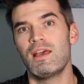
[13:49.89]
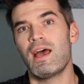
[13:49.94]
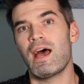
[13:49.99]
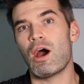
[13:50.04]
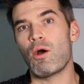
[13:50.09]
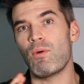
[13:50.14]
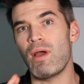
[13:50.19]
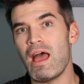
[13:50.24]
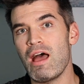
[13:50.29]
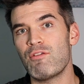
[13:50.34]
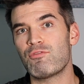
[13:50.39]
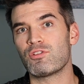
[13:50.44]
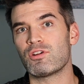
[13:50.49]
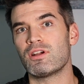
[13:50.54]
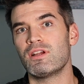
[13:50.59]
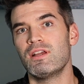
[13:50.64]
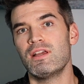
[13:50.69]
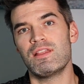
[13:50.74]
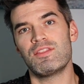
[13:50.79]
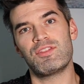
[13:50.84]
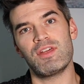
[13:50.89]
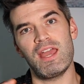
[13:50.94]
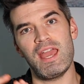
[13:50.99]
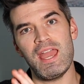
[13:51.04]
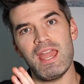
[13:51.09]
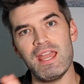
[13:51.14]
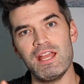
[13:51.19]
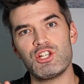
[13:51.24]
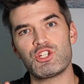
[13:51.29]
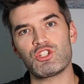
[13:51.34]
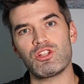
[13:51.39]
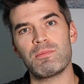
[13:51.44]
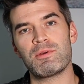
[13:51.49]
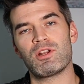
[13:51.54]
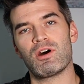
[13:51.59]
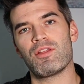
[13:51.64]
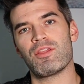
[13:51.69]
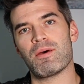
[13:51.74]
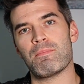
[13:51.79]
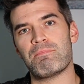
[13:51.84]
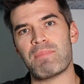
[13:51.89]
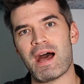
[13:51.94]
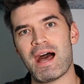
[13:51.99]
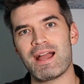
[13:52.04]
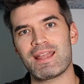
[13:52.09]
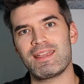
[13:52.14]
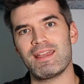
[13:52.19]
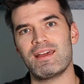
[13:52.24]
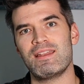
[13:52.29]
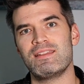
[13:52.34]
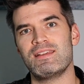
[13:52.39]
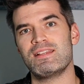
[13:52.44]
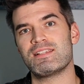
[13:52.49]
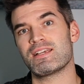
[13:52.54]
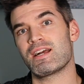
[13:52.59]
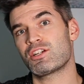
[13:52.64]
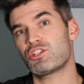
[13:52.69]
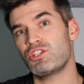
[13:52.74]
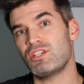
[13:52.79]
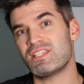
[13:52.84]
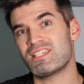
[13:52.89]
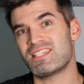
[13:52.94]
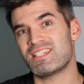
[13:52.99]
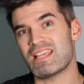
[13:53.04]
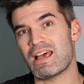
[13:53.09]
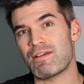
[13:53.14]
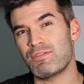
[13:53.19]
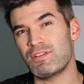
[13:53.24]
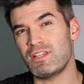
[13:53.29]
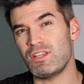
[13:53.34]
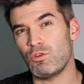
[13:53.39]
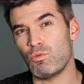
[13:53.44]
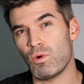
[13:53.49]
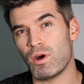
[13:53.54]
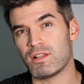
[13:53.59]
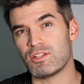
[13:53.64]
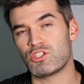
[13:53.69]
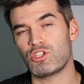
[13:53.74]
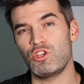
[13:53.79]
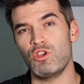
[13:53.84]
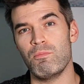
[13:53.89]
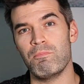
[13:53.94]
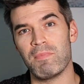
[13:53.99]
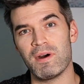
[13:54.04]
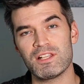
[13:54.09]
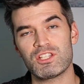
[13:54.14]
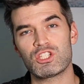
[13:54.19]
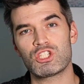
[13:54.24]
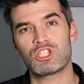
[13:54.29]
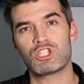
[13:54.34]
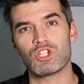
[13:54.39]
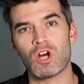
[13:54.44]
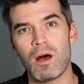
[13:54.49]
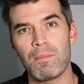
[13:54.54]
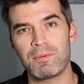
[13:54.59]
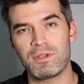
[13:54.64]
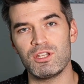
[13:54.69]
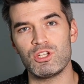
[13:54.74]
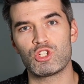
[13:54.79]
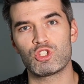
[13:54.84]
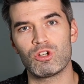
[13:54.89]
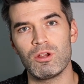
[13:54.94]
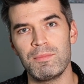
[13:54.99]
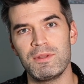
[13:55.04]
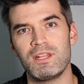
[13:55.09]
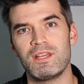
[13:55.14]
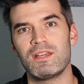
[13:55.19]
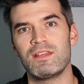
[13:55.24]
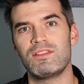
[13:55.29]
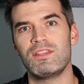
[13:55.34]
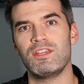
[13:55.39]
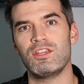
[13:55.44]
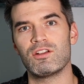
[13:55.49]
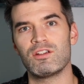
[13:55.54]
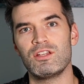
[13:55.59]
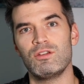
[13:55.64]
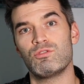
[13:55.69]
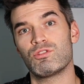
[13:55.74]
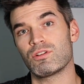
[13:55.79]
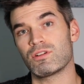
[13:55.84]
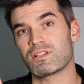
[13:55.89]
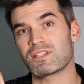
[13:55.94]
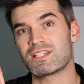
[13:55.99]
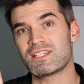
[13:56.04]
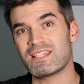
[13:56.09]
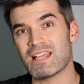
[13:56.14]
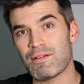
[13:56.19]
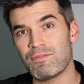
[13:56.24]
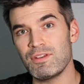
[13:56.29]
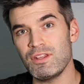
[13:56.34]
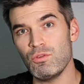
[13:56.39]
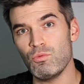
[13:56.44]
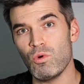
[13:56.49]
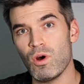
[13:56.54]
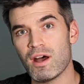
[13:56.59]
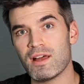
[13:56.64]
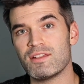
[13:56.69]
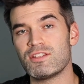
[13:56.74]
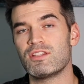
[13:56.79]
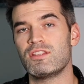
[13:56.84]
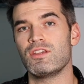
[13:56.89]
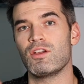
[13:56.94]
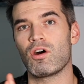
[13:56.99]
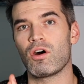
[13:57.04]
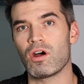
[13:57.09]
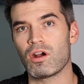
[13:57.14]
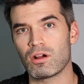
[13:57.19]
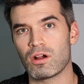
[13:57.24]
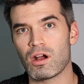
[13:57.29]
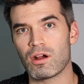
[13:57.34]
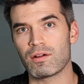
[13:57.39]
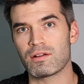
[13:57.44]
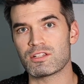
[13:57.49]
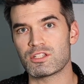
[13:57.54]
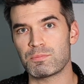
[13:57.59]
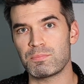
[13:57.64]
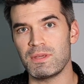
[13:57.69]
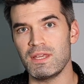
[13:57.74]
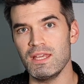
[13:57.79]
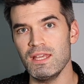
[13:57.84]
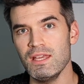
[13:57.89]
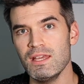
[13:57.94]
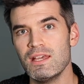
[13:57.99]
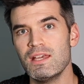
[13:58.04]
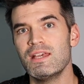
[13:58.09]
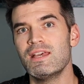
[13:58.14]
However, the age limit on the back end is actually 71. So you must stop contributing the year you turn 71 to the RRSP.